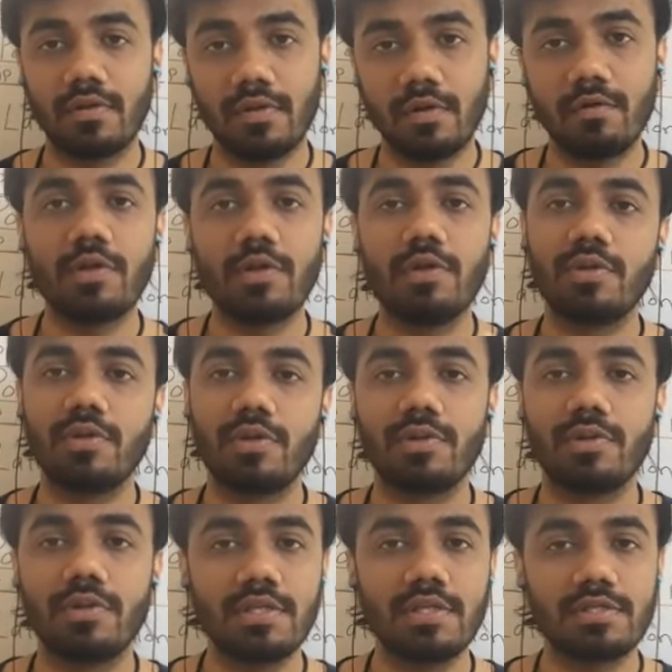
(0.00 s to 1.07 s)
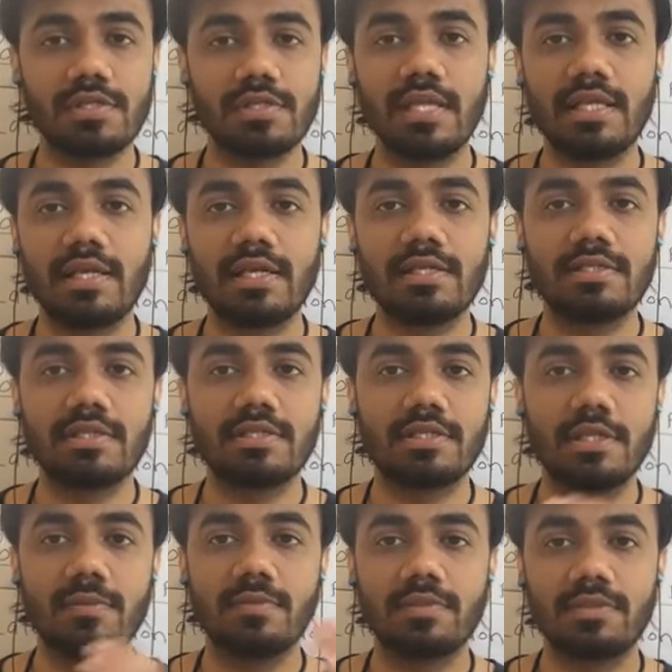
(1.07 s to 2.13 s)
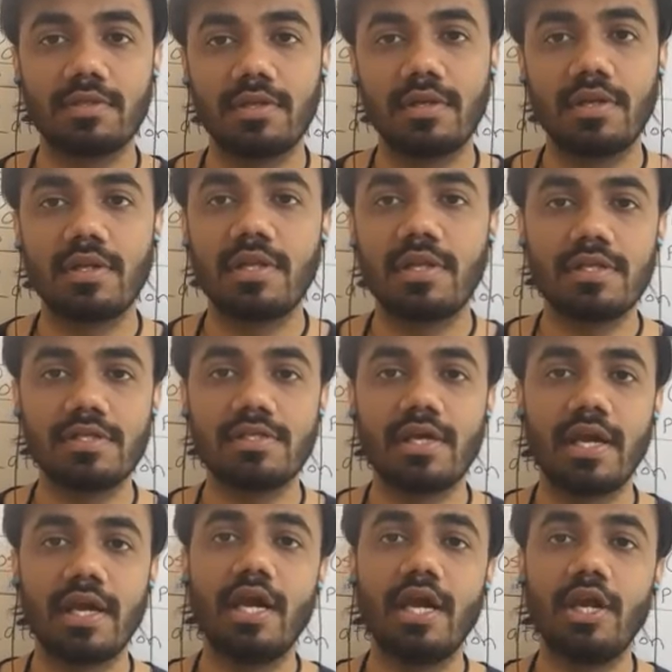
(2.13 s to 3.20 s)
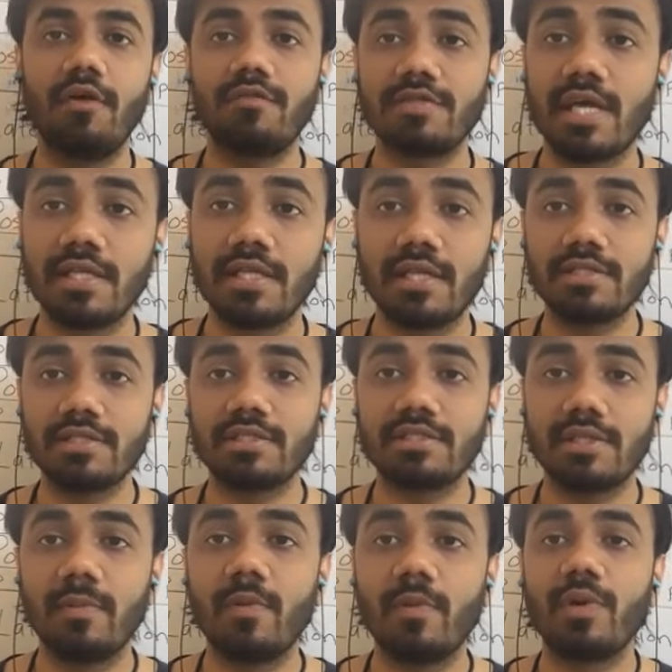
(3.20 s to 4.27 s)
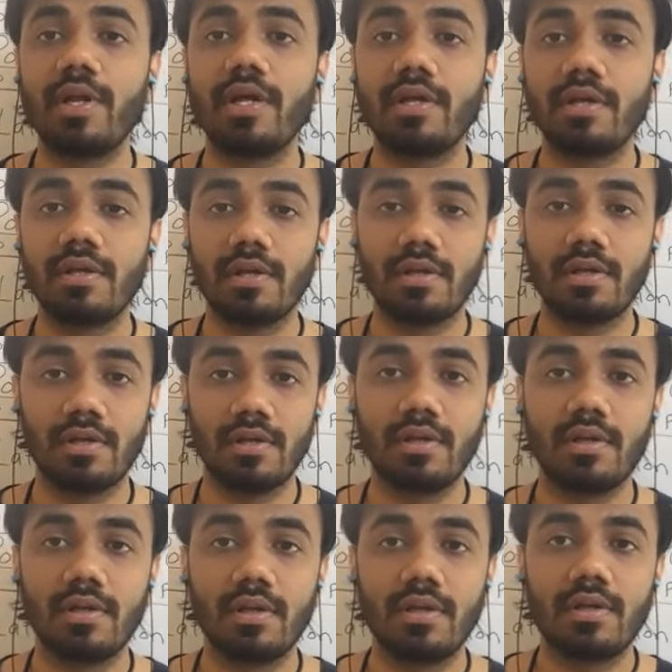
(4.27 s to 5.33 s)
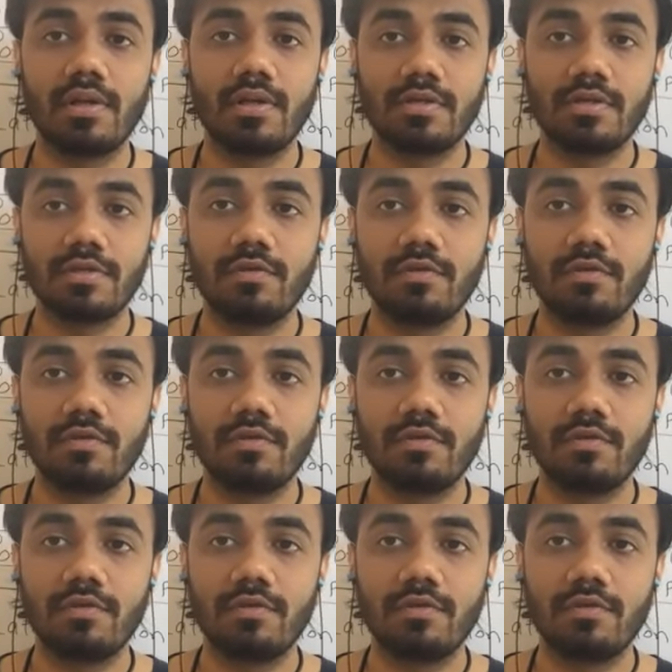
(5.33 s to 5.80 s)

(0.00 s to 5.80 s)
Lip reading: you will go through this skeletal system. This is the end of skeletal system today. So